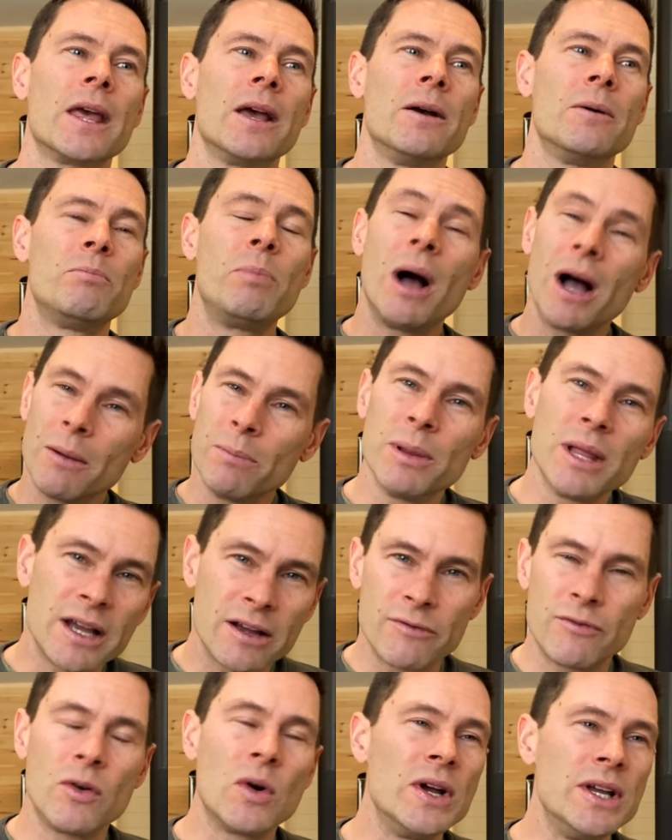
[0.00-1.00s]
public
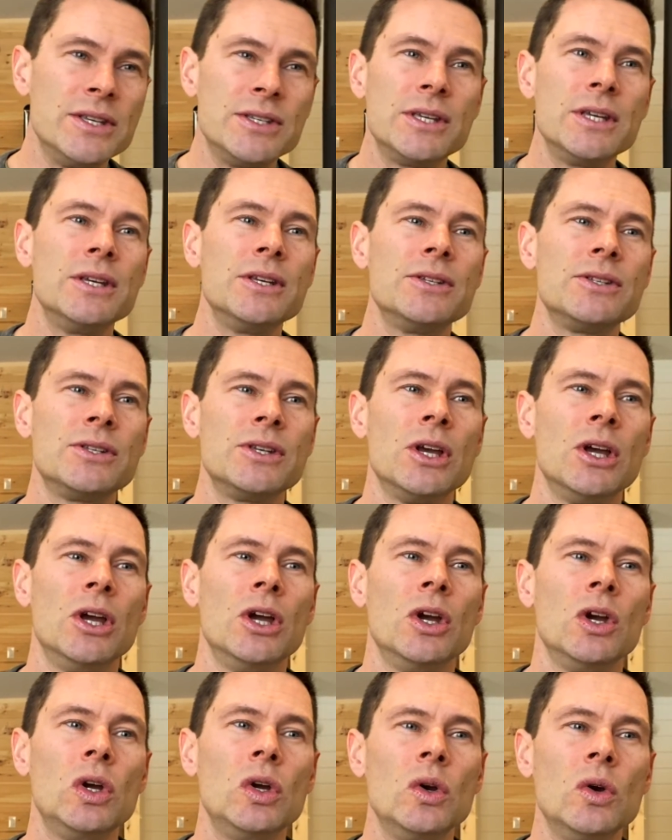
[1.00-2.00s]
voices
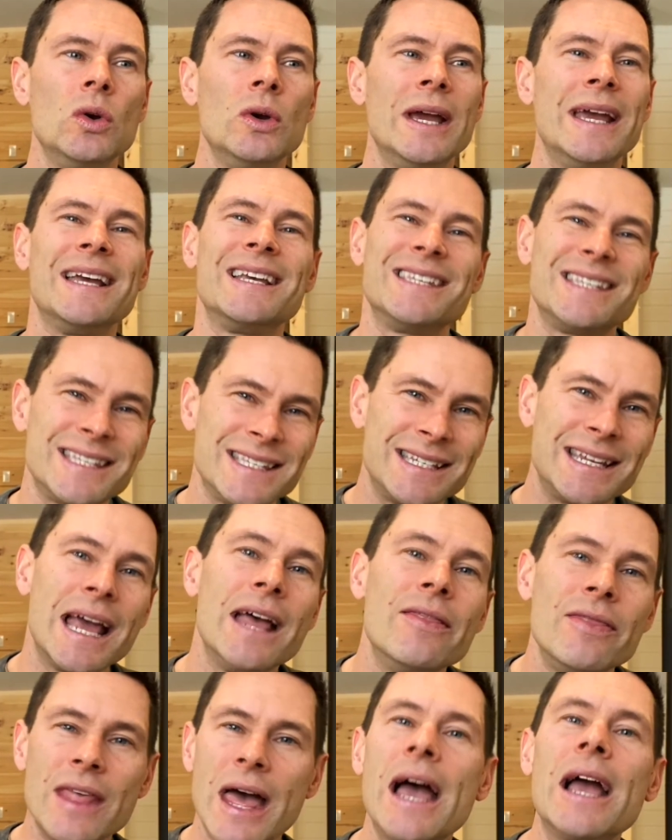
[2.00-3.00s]
who
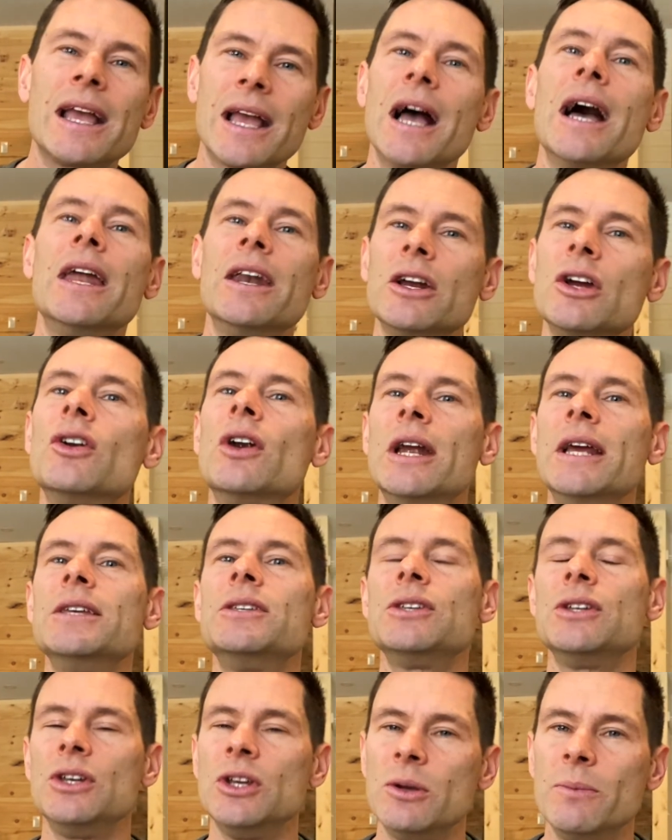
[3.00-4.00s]
extend that kind of grace
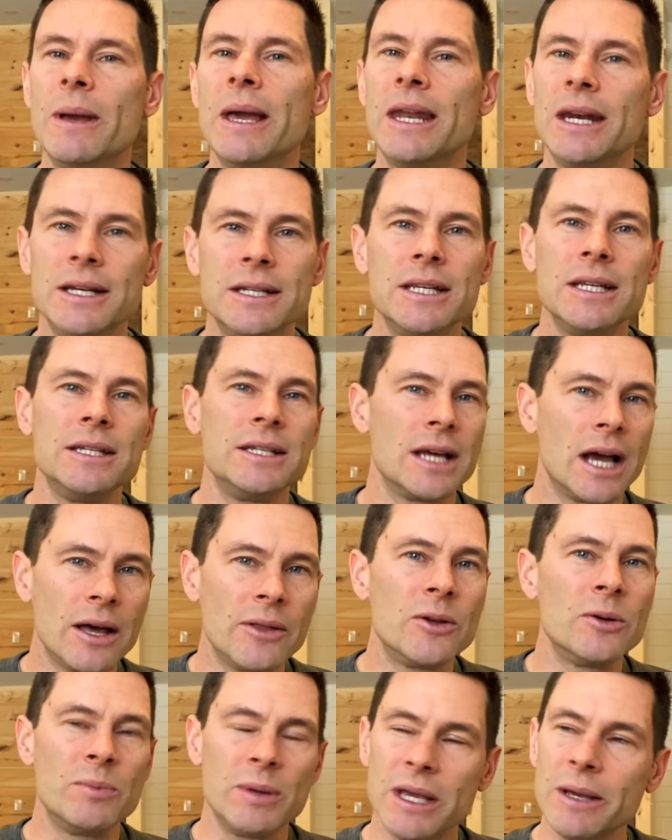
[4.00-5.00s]
and humanity to
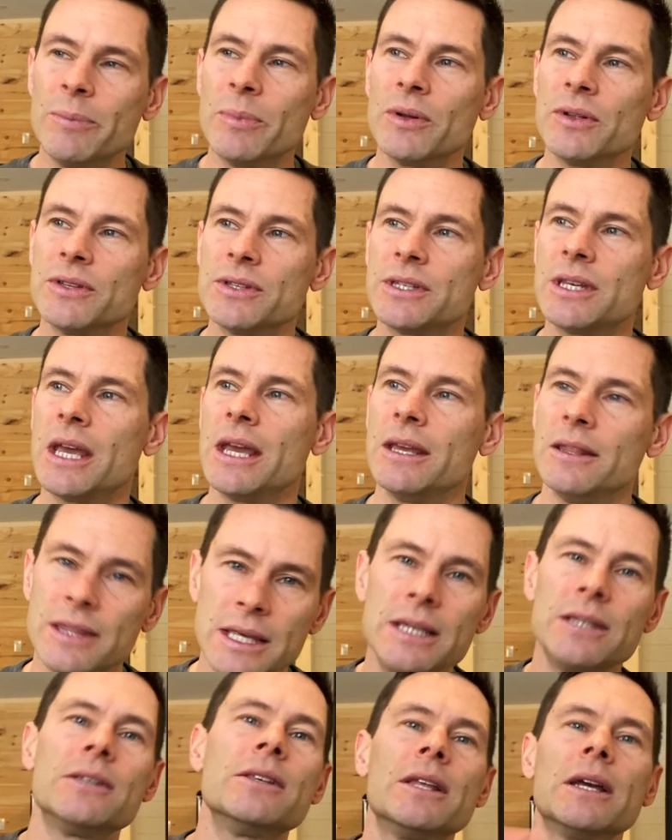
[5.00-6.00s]
other people and say,
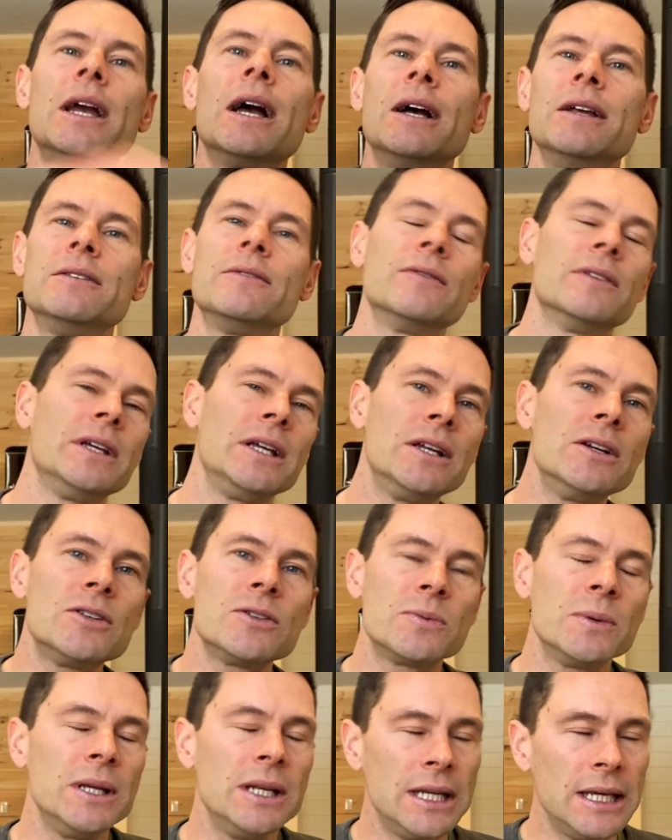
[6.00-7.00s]
these are the kinds of leaders
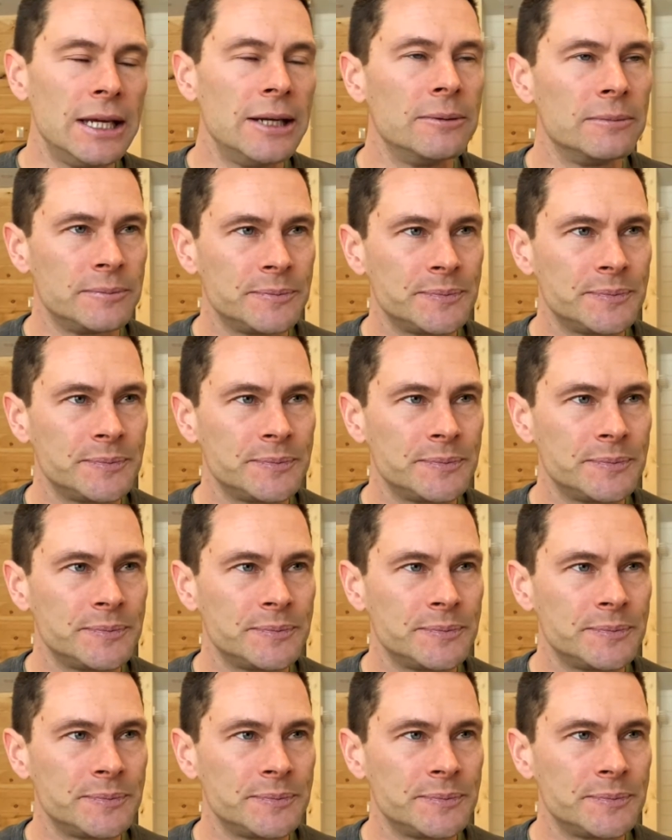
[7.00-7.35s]
we need.